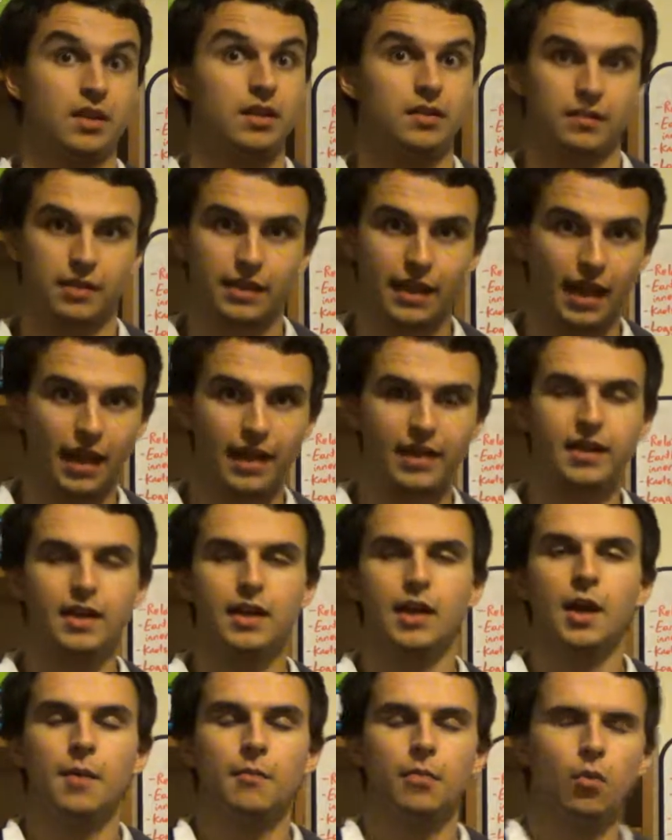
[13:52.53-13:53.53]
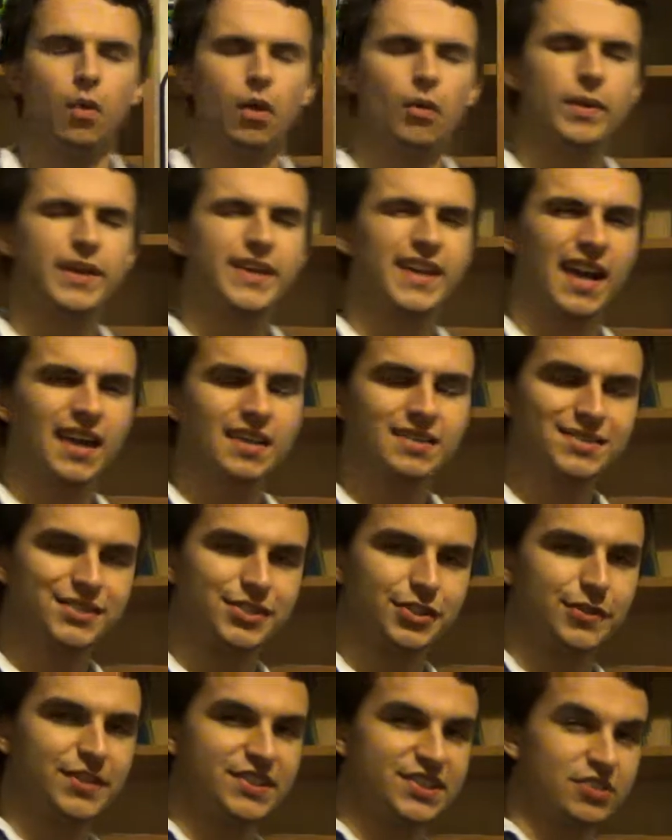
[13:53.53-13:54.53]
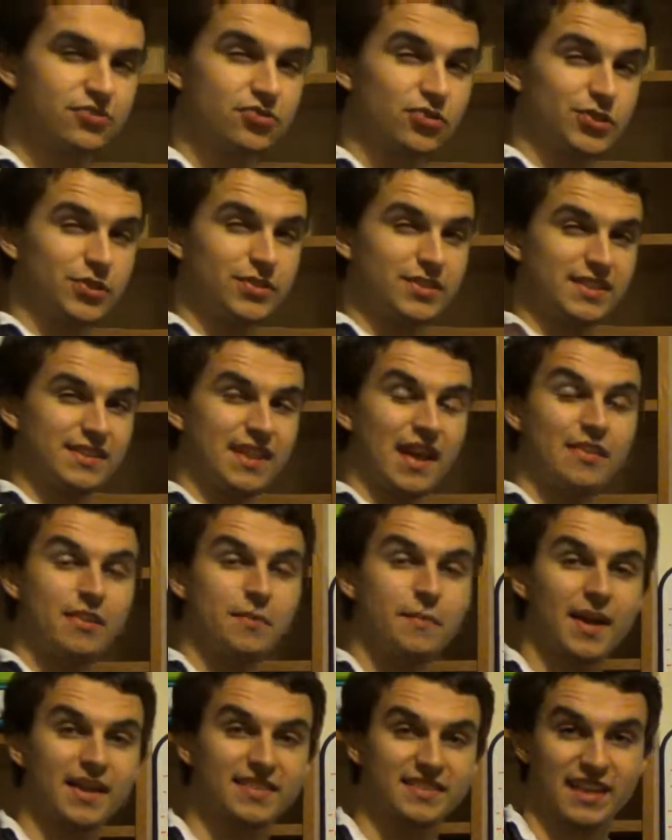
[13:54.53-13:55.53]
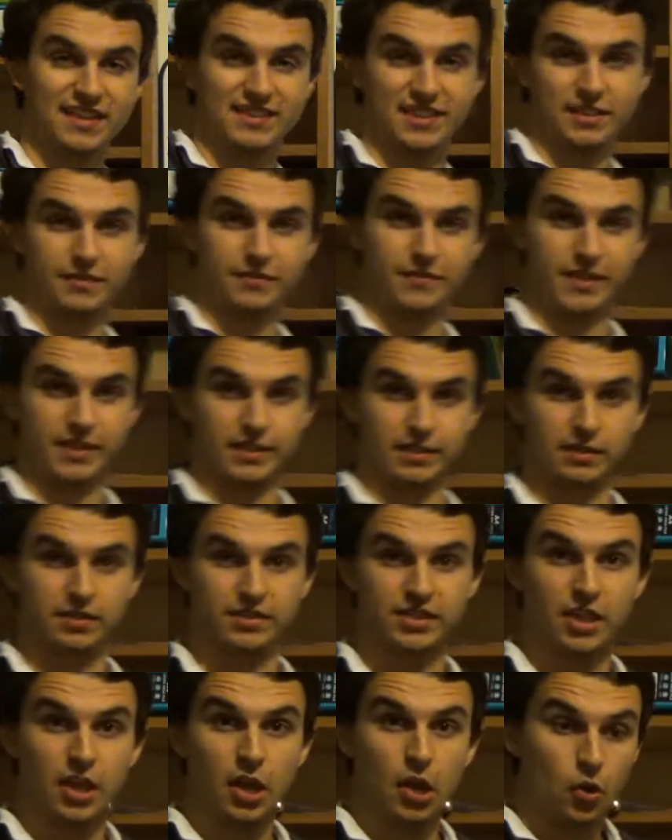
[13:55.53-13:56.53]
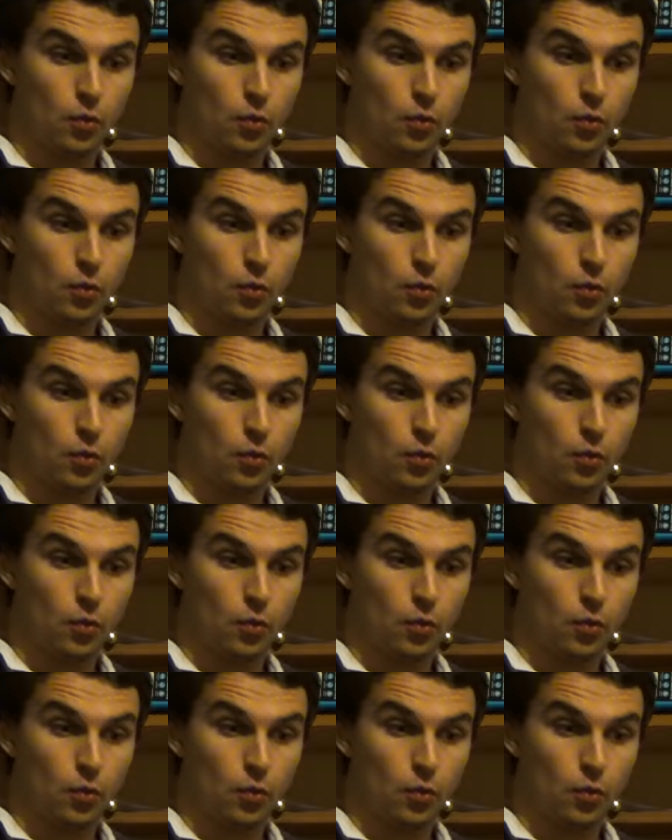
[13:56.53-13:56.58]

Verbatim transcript: Okay, but what we can do is introduce another magnetic field